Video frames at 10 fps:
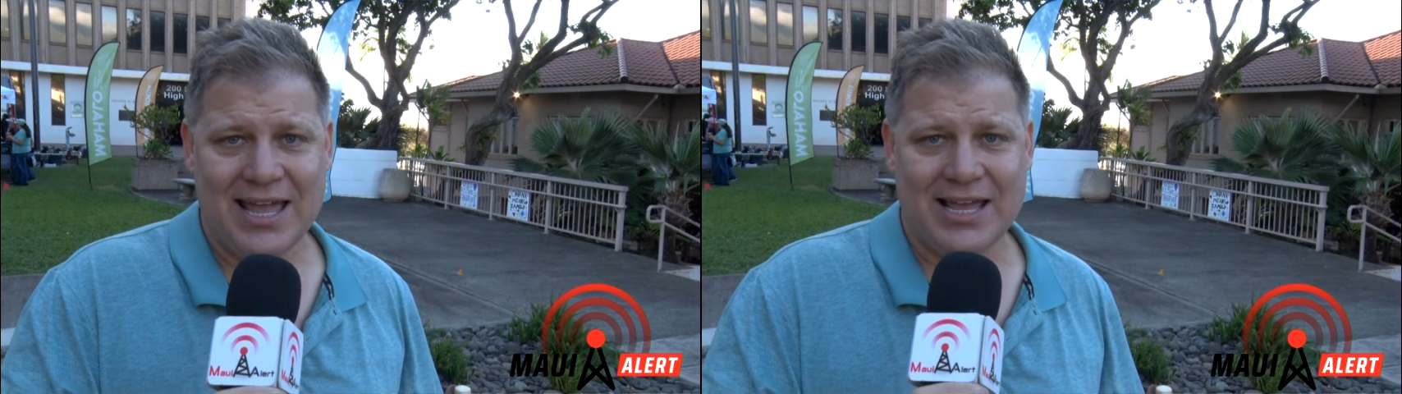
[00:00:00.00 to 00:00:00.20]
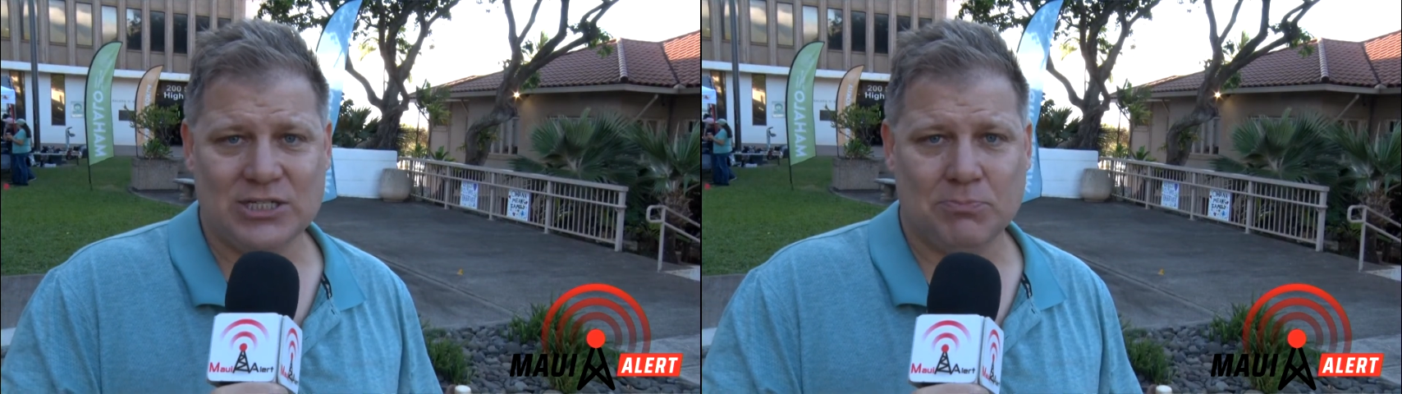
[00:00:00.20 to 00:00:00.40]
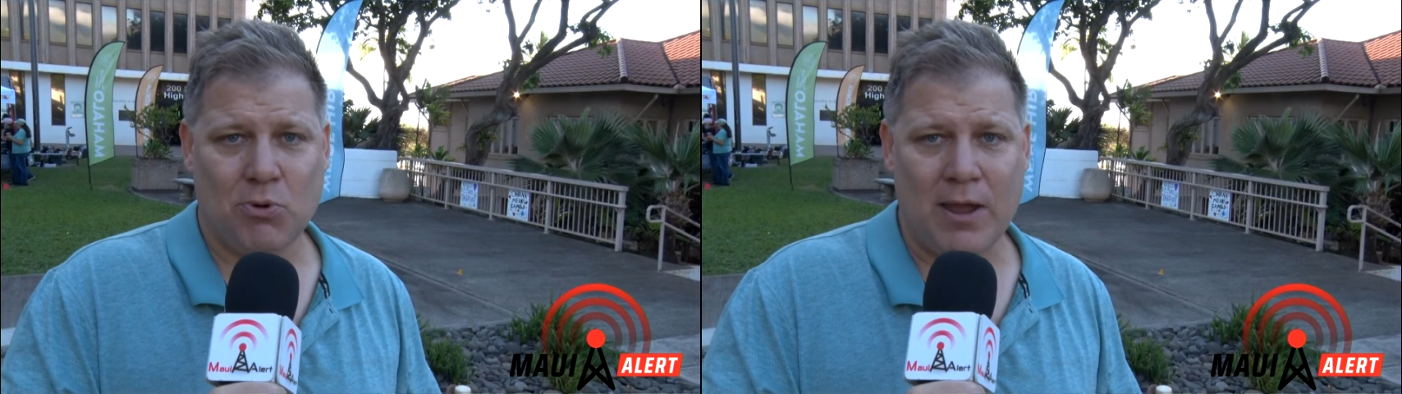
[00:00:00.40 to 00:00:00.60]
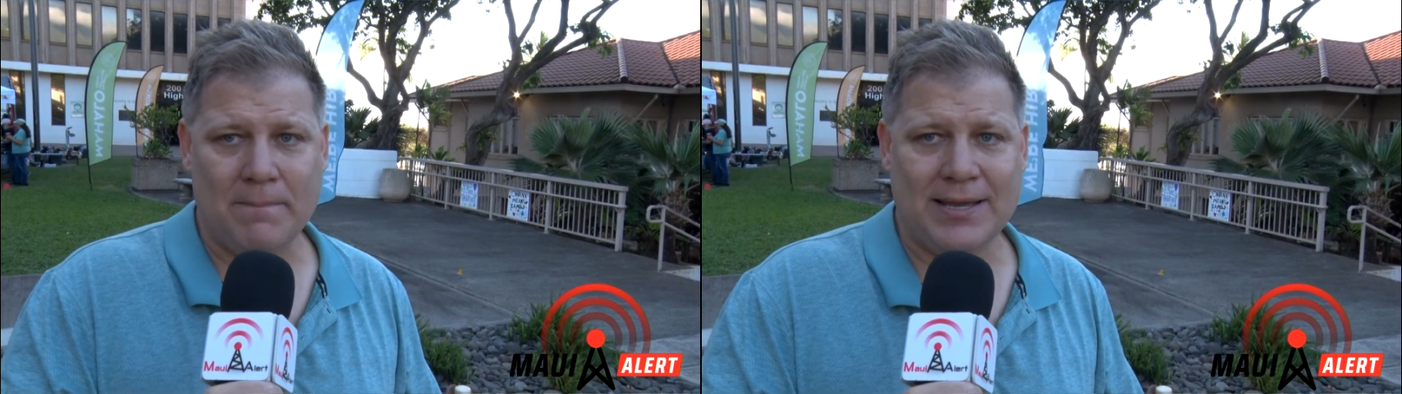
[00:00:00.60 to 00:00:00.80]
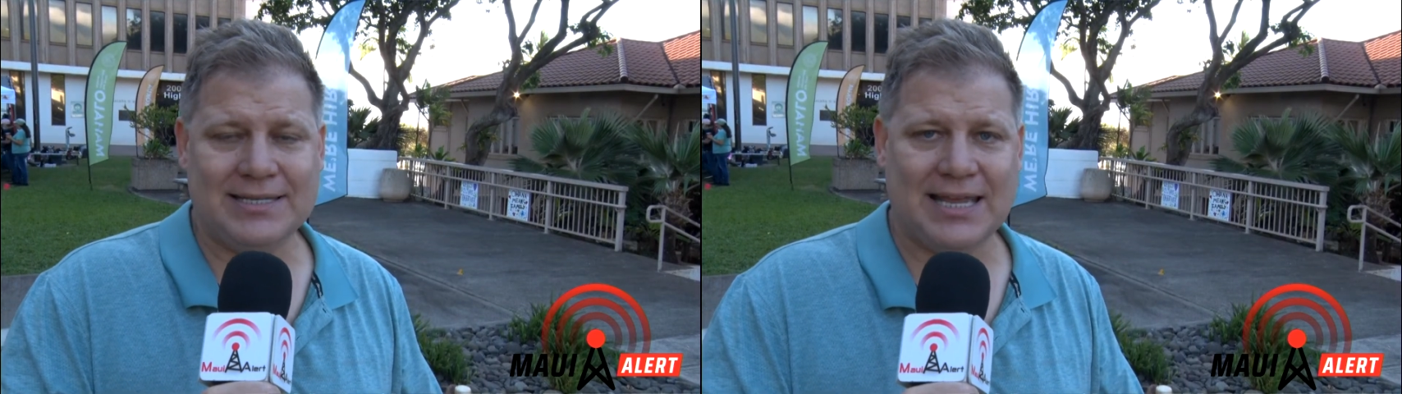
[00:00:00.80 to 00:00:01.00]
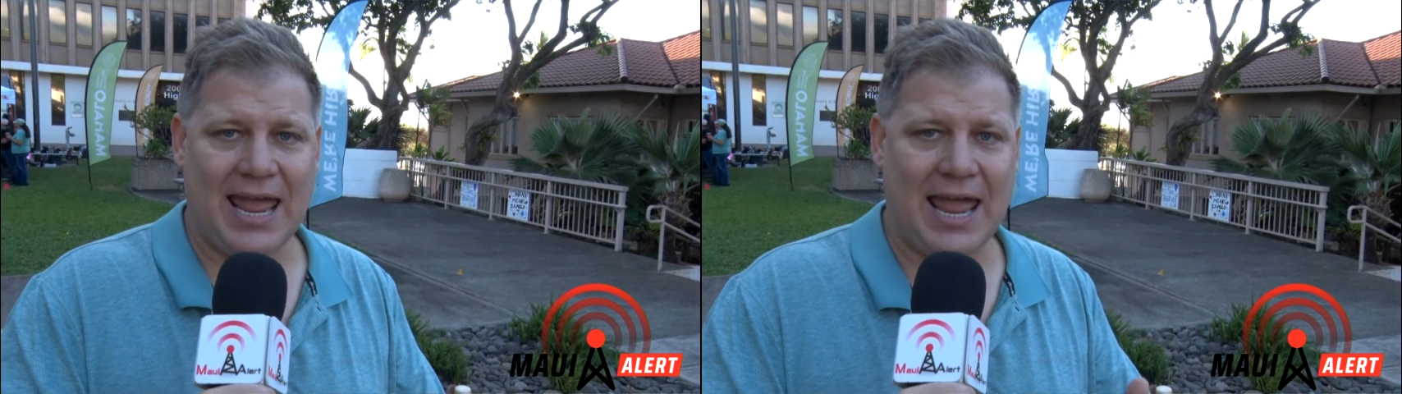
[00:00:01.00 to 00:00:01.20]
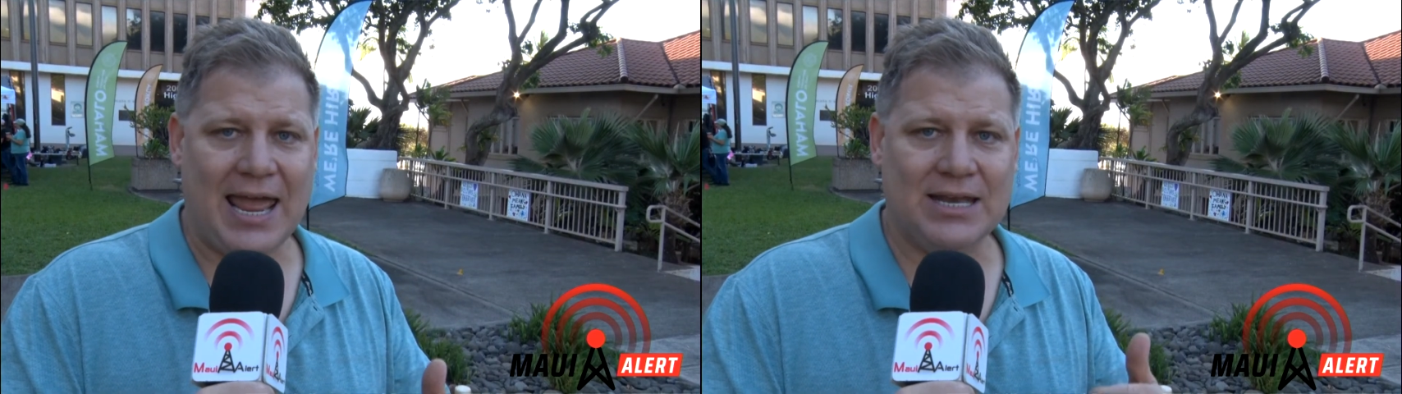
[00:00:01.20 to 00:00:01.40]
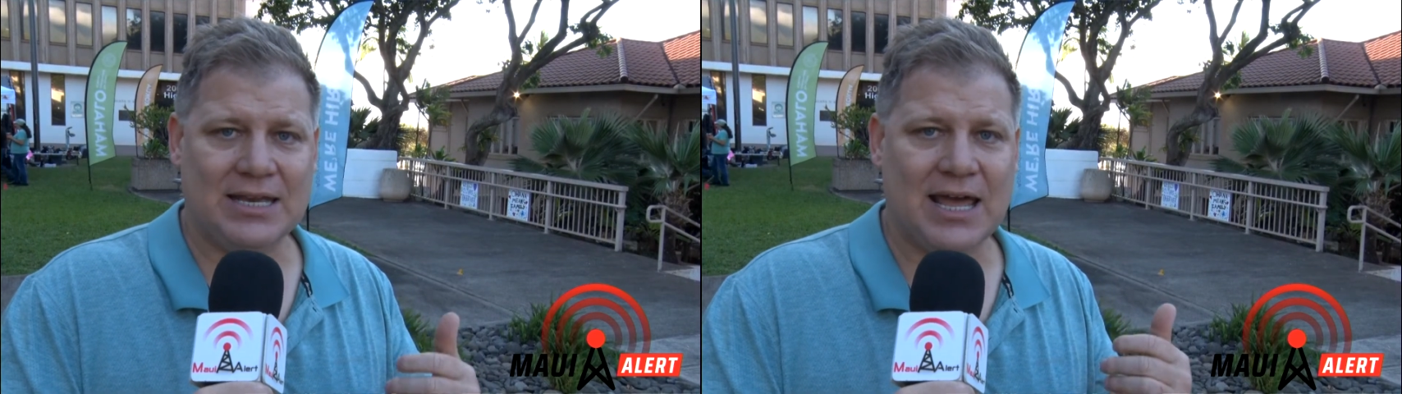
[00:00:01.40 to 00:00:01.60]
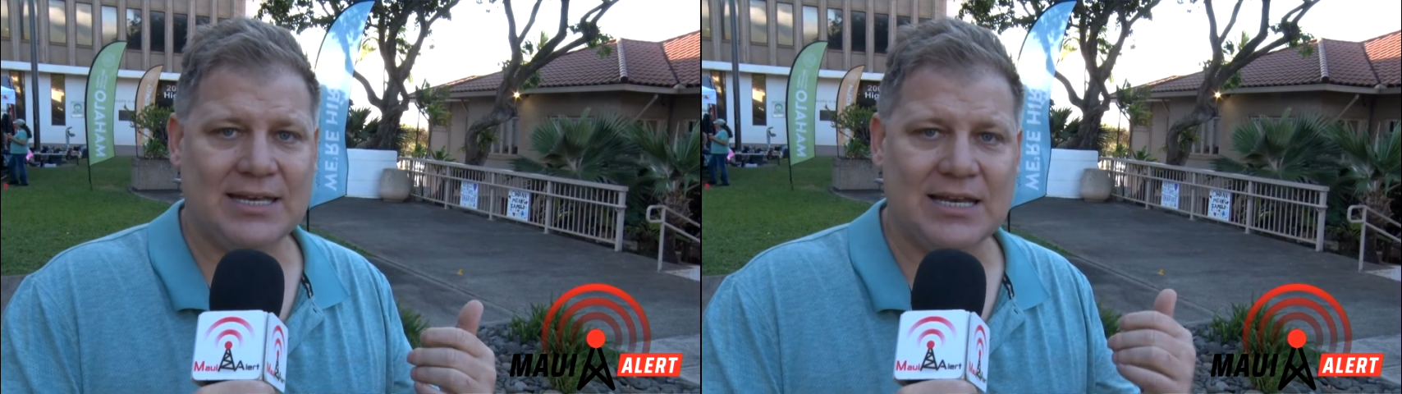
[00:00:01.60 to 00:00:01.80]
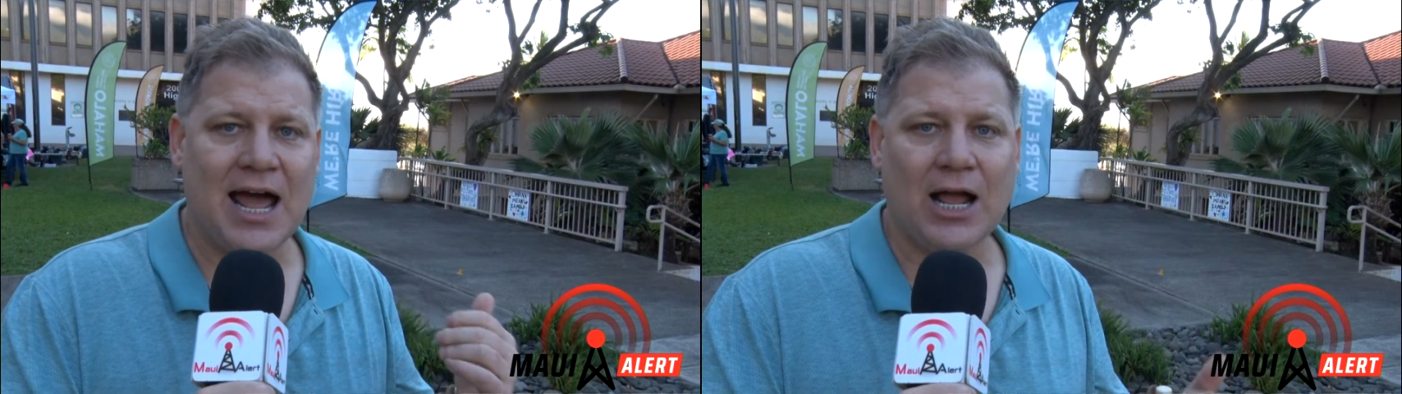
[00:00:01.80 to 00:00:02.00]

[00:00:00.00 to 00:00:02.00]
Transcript: his appointments and did